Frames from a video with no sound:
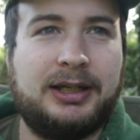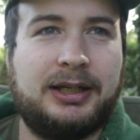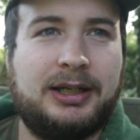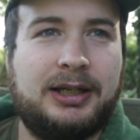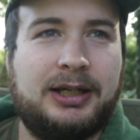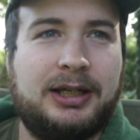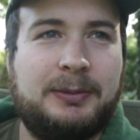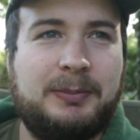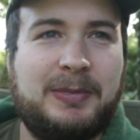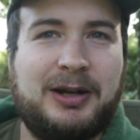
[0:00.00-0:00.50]

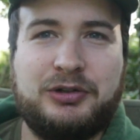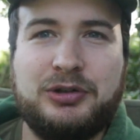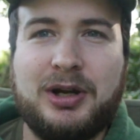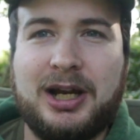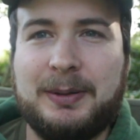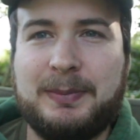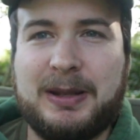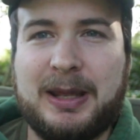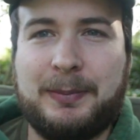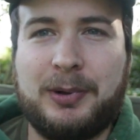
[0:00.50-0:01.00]
Um, I
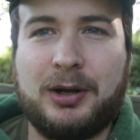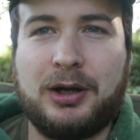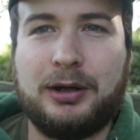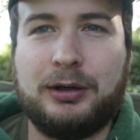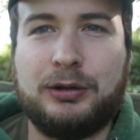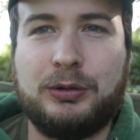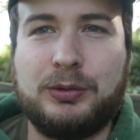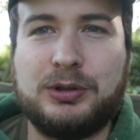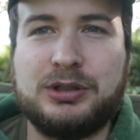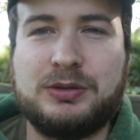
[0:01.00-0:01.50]
tried a bit of
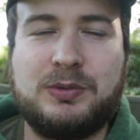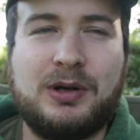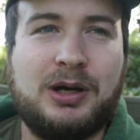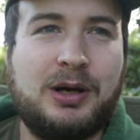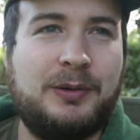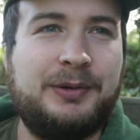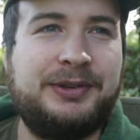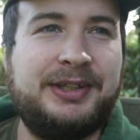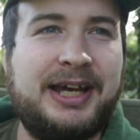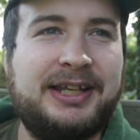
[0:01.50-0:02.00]
parkour as
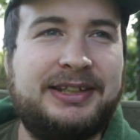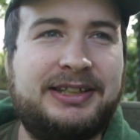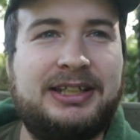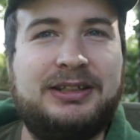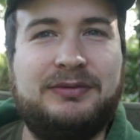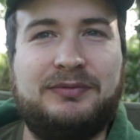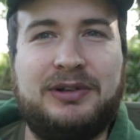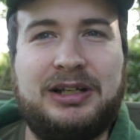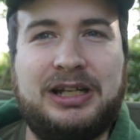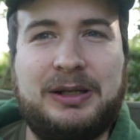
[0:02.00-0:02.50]
well, and that
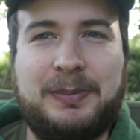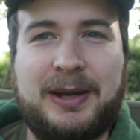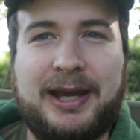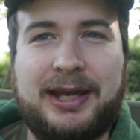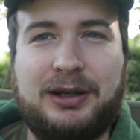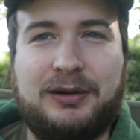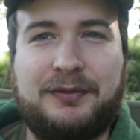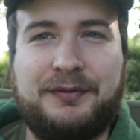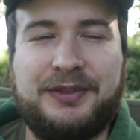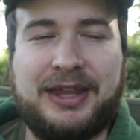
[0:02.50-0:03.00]
didn't really
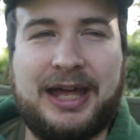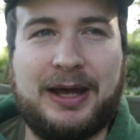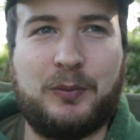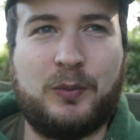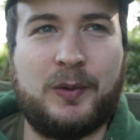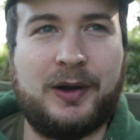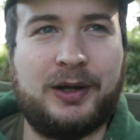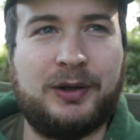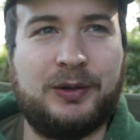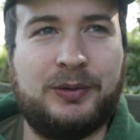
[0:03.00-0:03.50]
pay off that
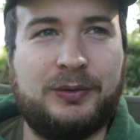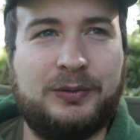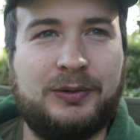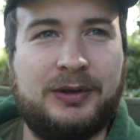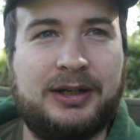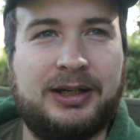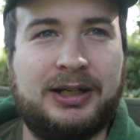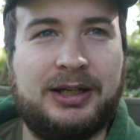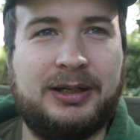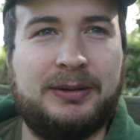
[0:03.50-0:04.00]
well.
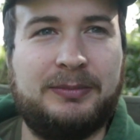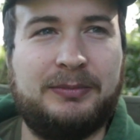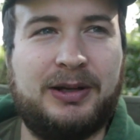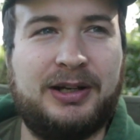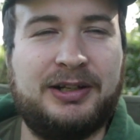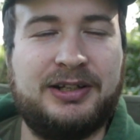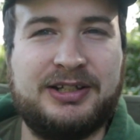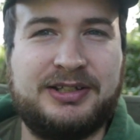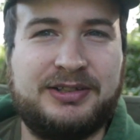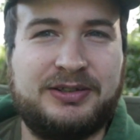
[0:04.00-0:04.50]
Um,
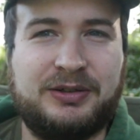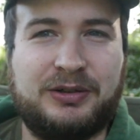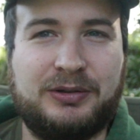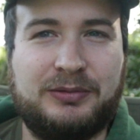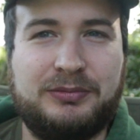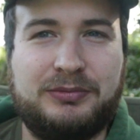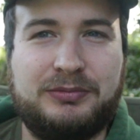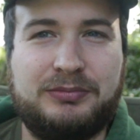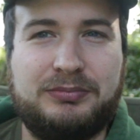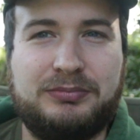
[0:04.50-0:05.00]
I just got
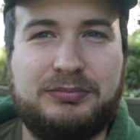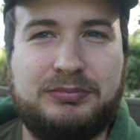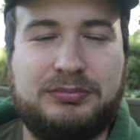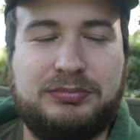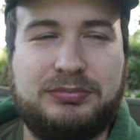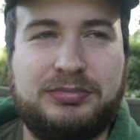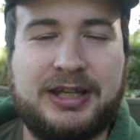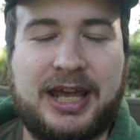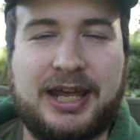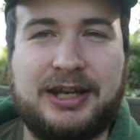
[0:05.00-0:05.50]

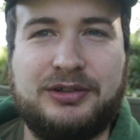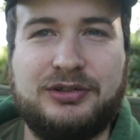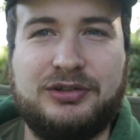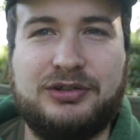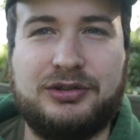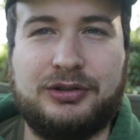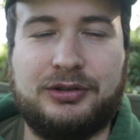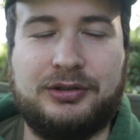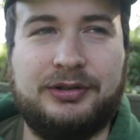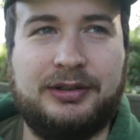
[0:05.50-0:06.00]

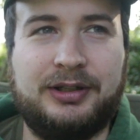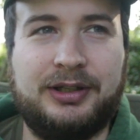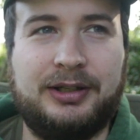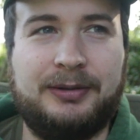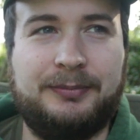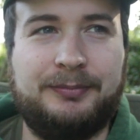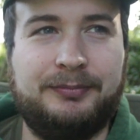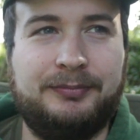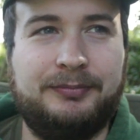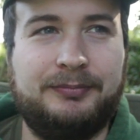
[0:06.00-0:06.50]
tension.
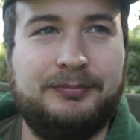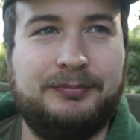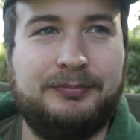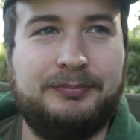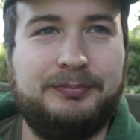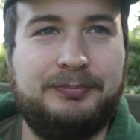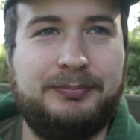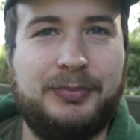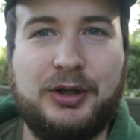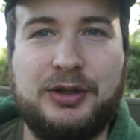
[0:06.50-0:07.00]
Um,
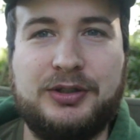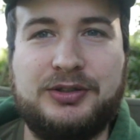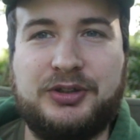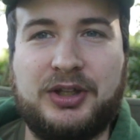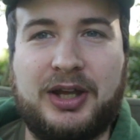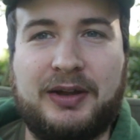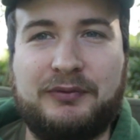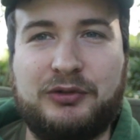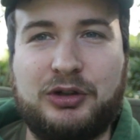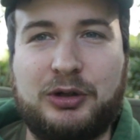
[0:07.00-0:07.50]
birds
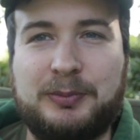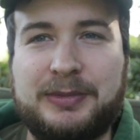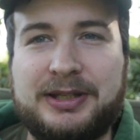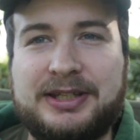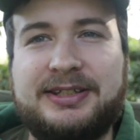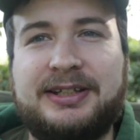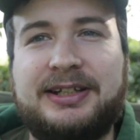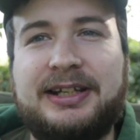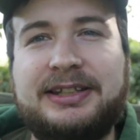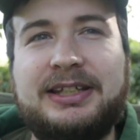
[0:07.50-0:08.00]
diving on me,
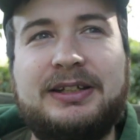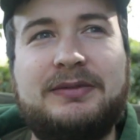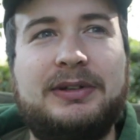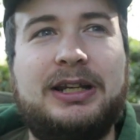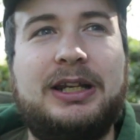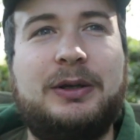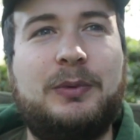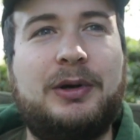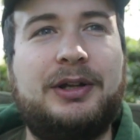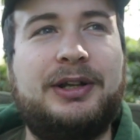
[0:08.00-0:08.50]
so that didn't
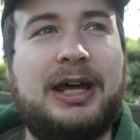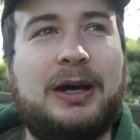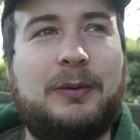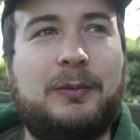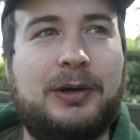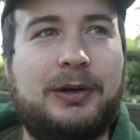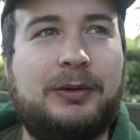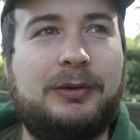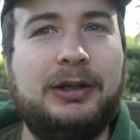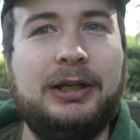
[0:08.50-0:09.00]
really work that
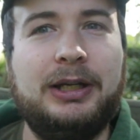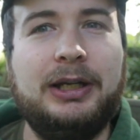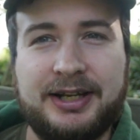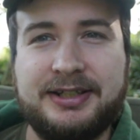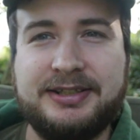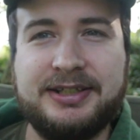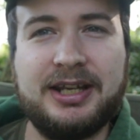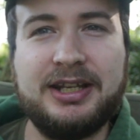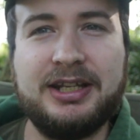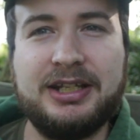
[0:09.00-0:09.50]
well. I
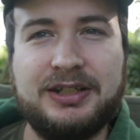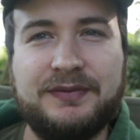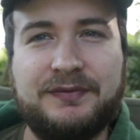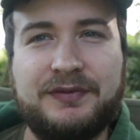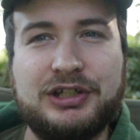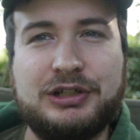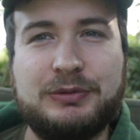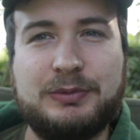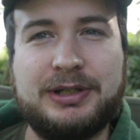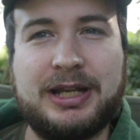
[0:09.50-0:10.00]
decided to
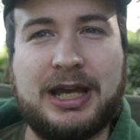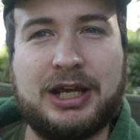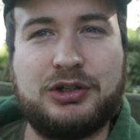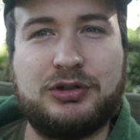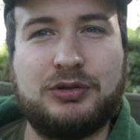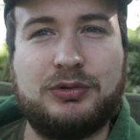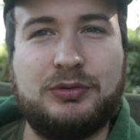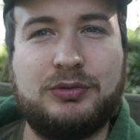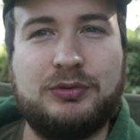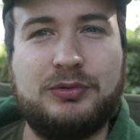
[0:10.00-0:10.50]
fish with
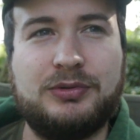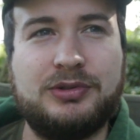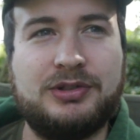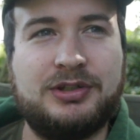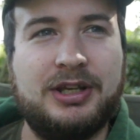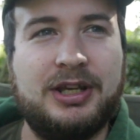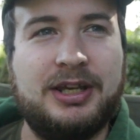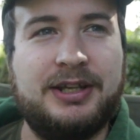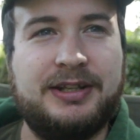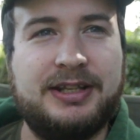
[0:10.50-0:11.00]

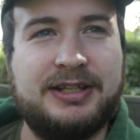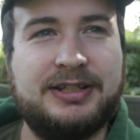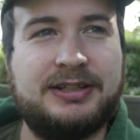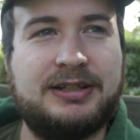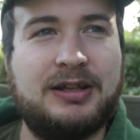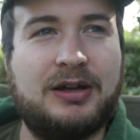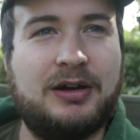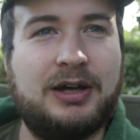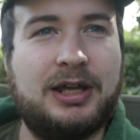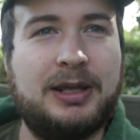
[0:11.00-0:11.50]
naturals this
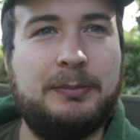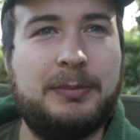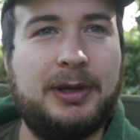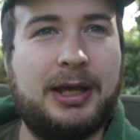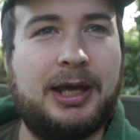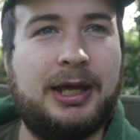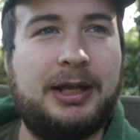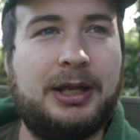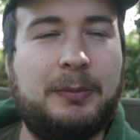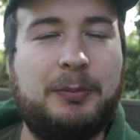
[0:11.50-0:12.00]
time,
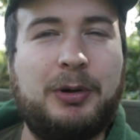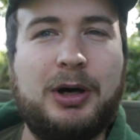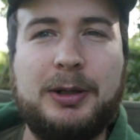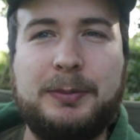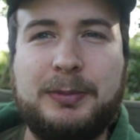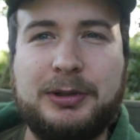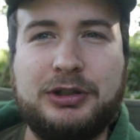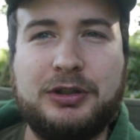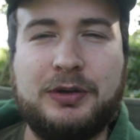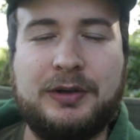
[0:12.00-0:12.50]
and I'll probably
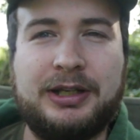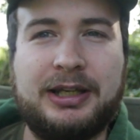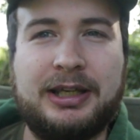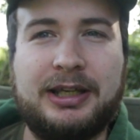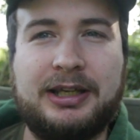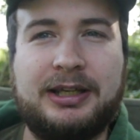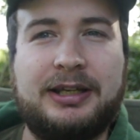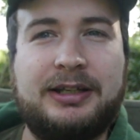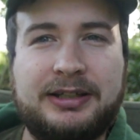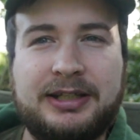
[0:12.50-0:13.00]
be doing
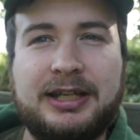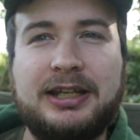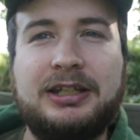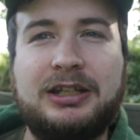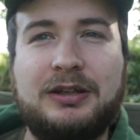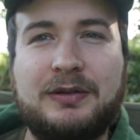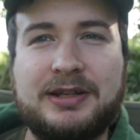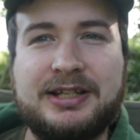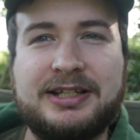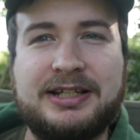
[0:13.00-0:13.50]
it
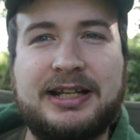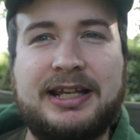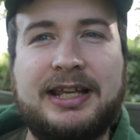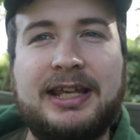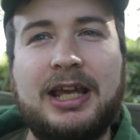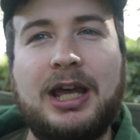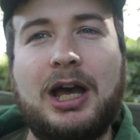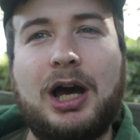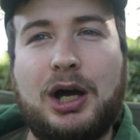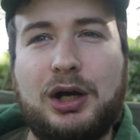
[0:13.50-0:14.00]
continuously
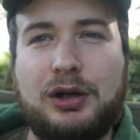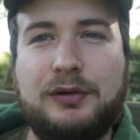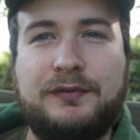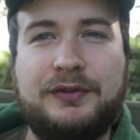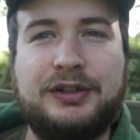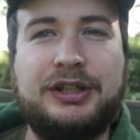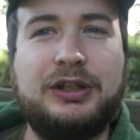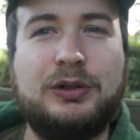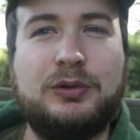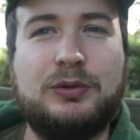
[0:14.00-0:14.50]

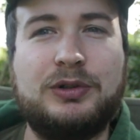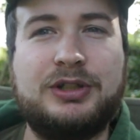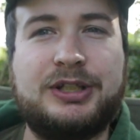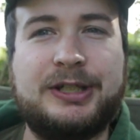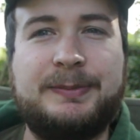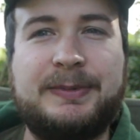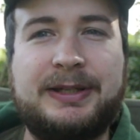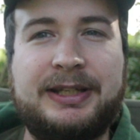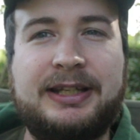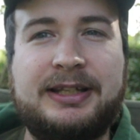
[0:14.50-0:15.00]
over the
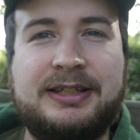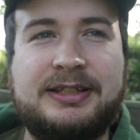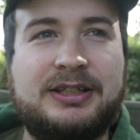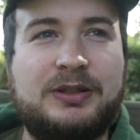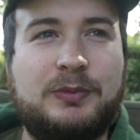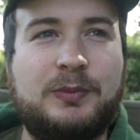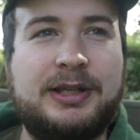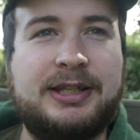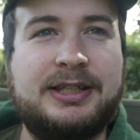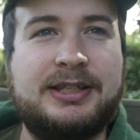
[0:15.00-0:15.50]
autumn and into
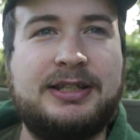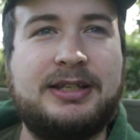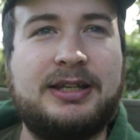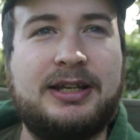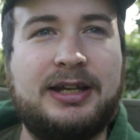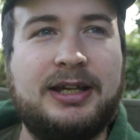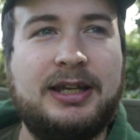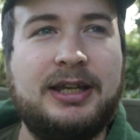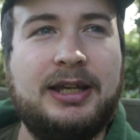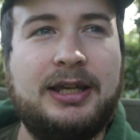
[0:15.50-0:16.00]
the
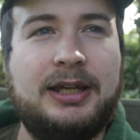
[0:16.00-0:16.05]
winter.